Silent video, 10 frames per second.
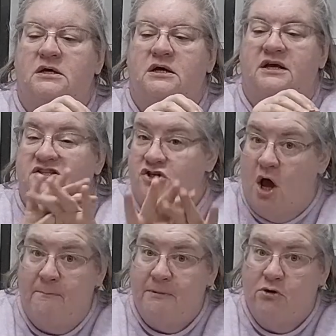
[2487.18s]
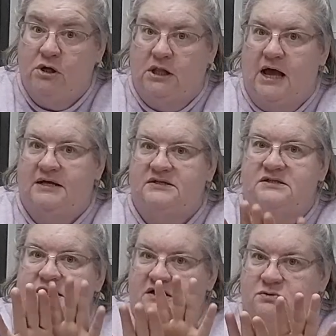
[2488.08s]
It's not milk glass.
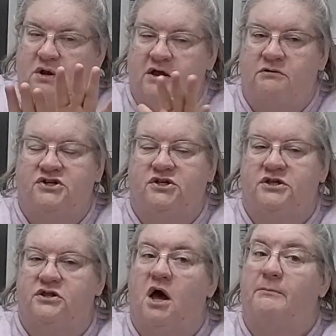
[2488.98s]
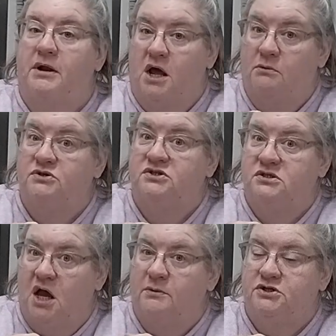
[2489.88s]
That's what I originally thought, but I was
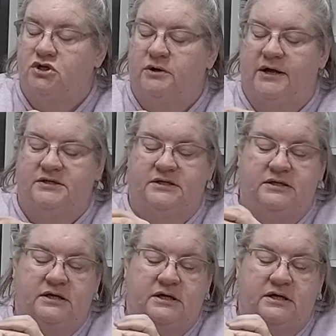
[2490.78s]
corrected.